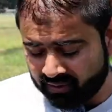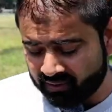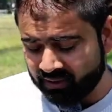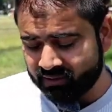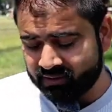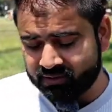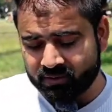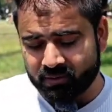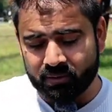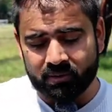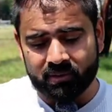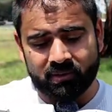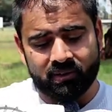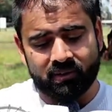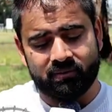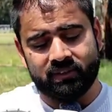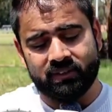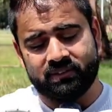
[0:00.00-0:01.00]
for this
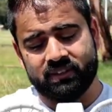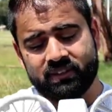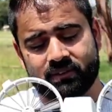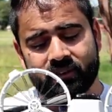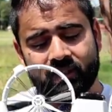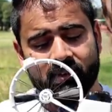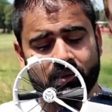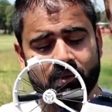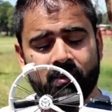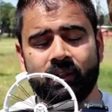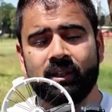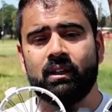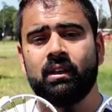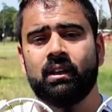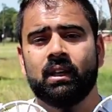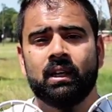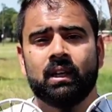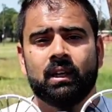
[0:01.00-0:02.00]
drone which is weighing
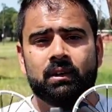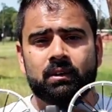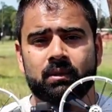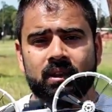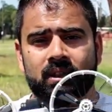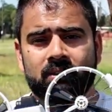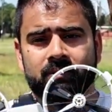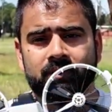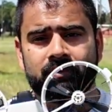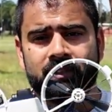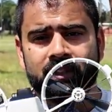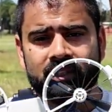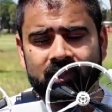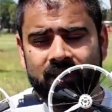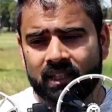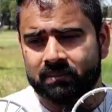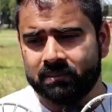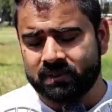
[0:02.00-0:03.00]
only
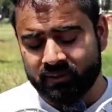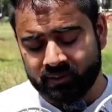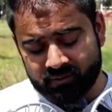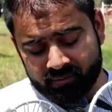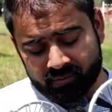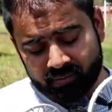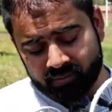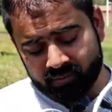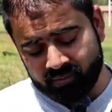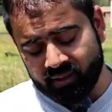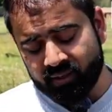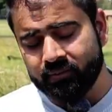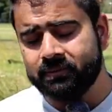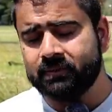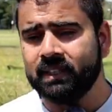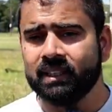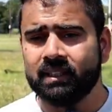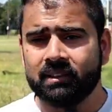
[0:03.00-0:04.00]
250 grams is
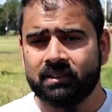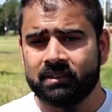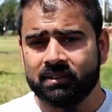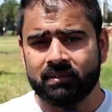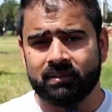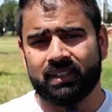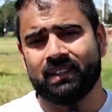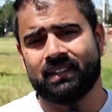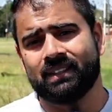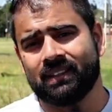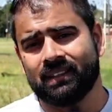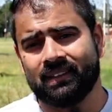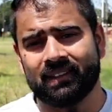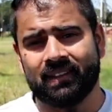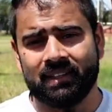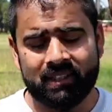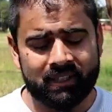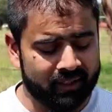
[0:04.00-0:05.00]
lifting
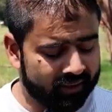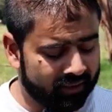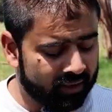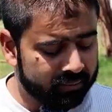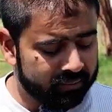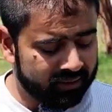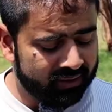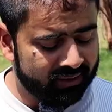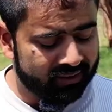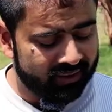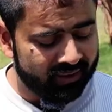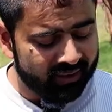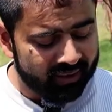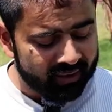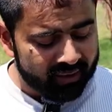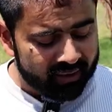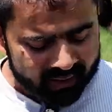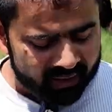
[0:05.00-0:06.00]
190 grams
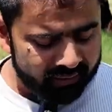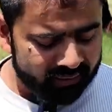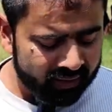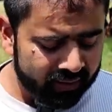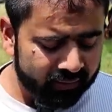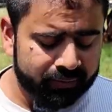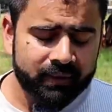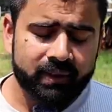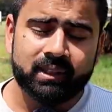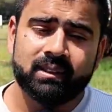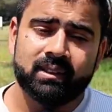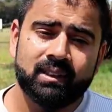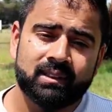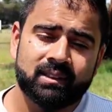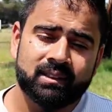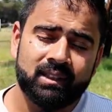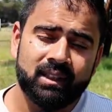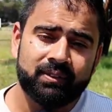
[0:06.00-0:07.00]
easily but even if
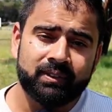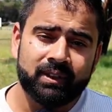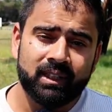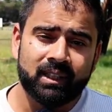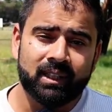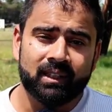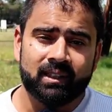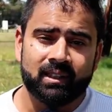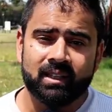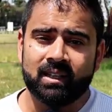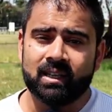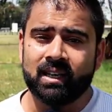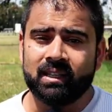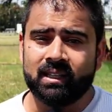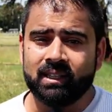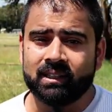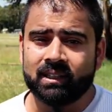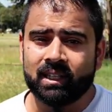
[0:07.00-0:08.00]
it is lifting
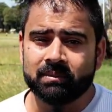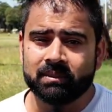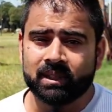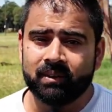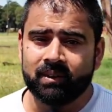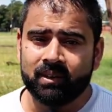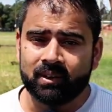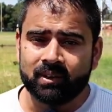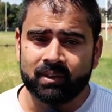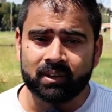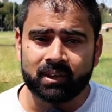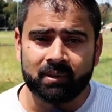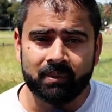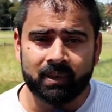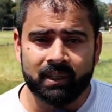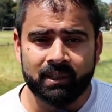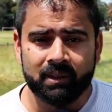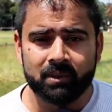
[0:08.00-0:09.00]
190 grams i will not
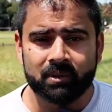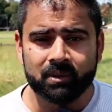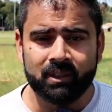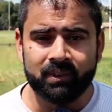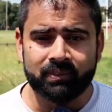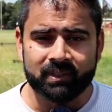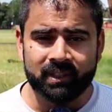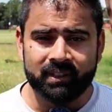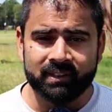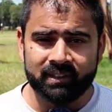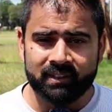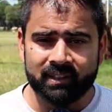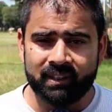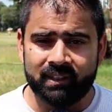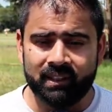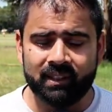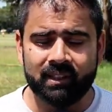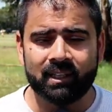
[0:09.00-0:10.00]
recommend you to lift
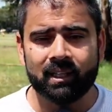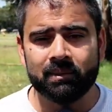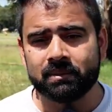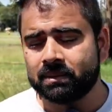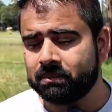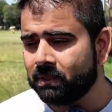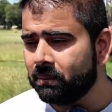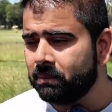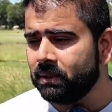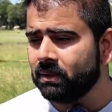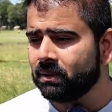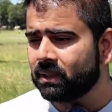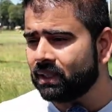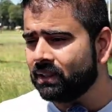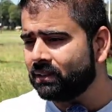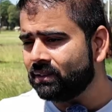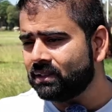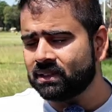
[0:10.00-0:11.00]
190 grams maybe
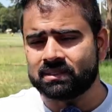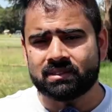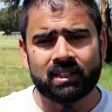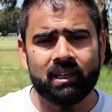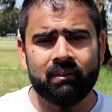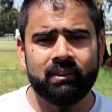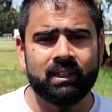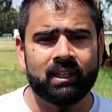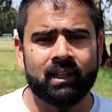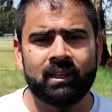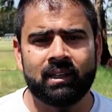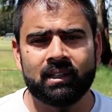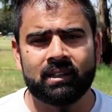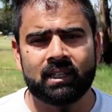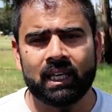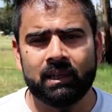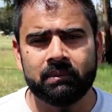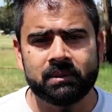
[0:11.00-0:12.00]
you can just try with the
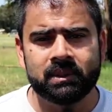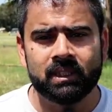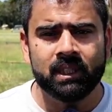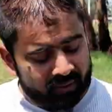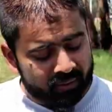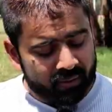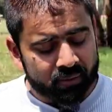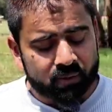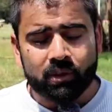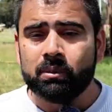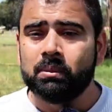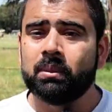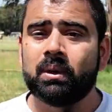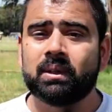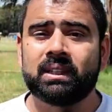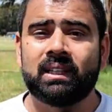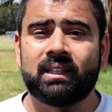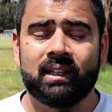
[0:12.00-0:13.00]
100 grams but don't go
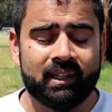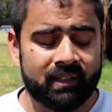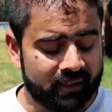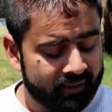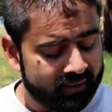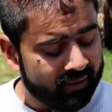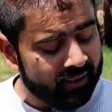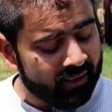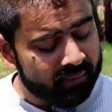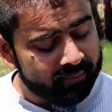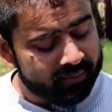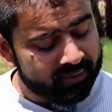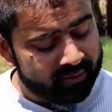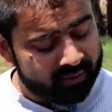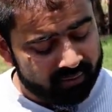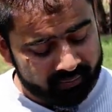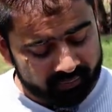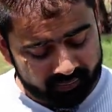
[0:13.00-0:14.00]
more than 100
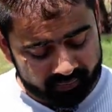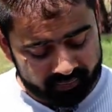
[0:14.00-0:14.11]
grams